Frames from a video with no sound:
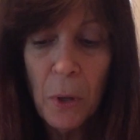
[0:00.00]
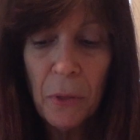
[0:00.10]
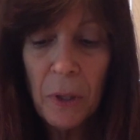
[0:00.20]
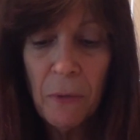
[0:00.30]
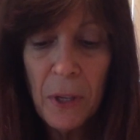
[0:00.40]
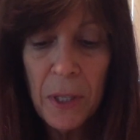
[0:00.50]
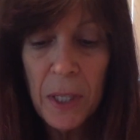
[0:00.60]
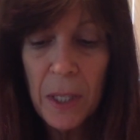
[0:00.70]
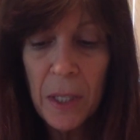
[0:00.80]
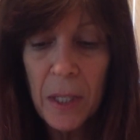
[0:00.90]
monthly
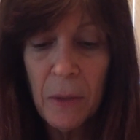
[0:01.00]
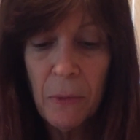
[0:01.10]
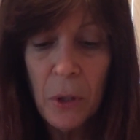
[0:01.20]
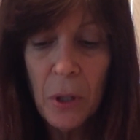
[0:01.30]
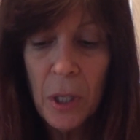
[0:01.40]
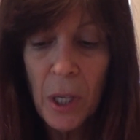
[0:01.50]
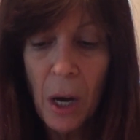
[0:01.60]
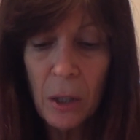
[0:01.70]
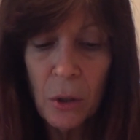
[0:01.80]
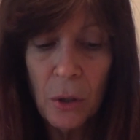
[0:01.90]
visits to the
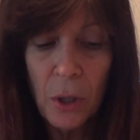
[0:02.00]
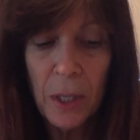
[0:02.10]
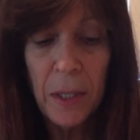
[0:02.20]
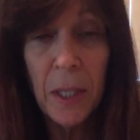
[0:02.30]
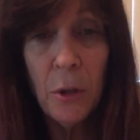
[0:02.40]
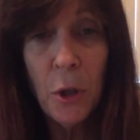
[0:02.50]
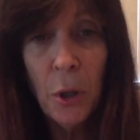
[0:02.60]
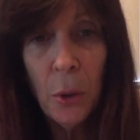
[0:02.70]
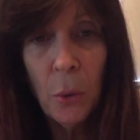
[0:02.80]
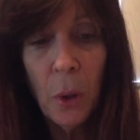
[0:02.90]
doctors. I see
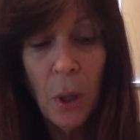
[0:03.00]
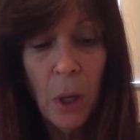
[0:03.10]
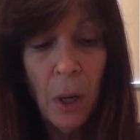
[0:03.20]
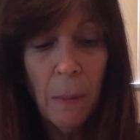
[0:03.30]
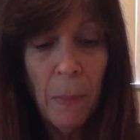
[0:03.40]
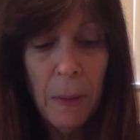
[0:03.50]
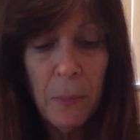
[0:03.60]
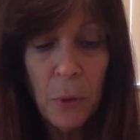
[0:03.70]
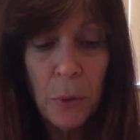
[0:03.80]
2. My